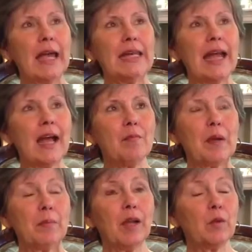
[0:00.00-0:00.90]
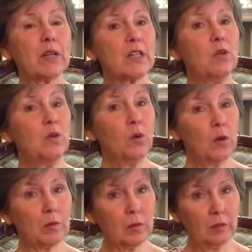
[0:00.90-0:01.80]
right now my blood work is
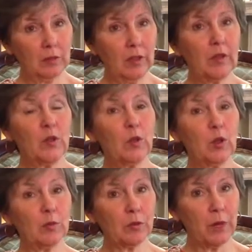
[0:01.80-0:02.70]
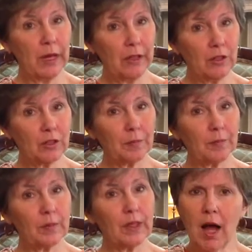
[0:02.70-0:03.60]
normal, in the normal range.
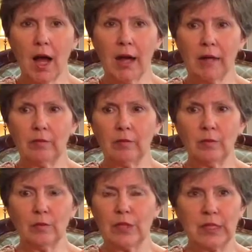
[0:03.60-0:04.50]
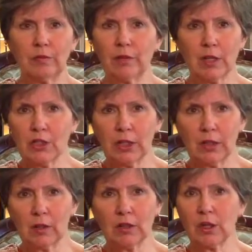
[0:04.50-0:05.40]
I was
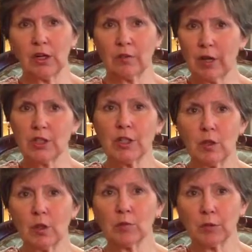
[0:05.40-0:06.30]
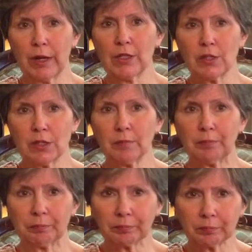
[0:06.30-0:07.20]
starting to function in the normal ranges.
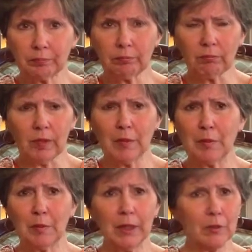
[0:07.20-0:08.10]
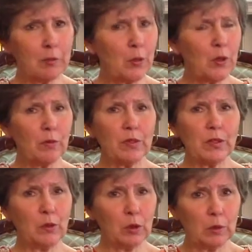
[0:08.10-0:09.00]
And my blood report
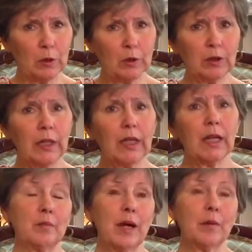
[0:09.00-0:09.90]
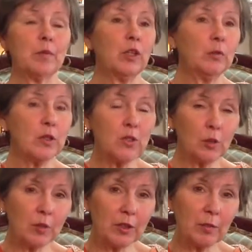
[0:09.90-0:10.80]
was normal. My albumin's
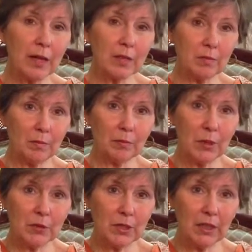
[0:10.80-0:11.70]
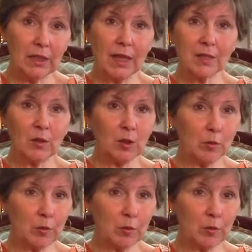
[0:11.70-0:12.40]
normal, that makes protein, that's a normal